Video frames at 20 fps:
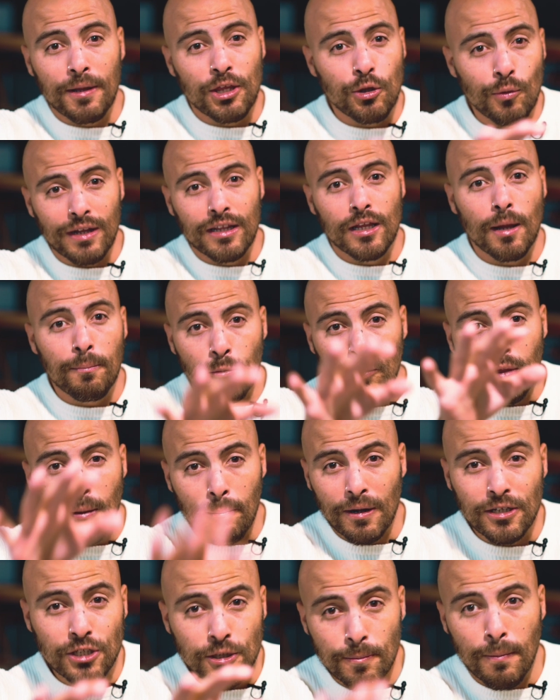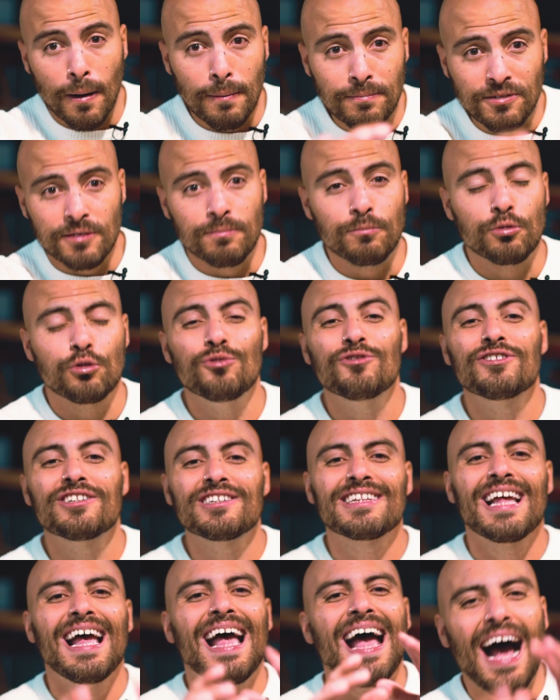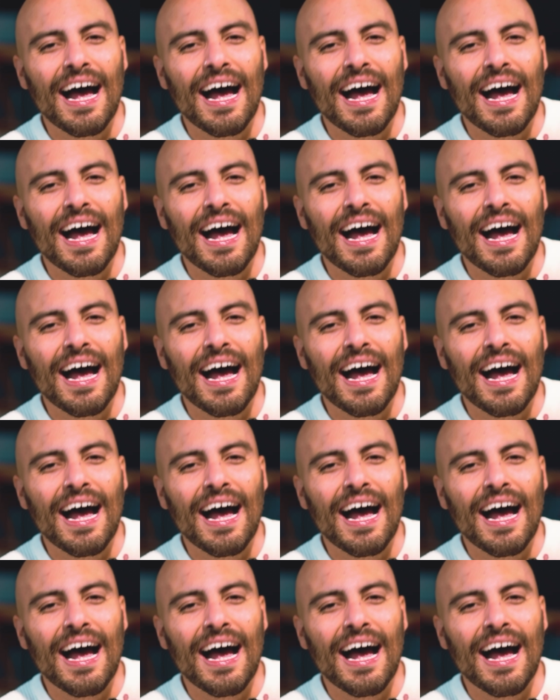and you end up with a bunch of bumps and bruises,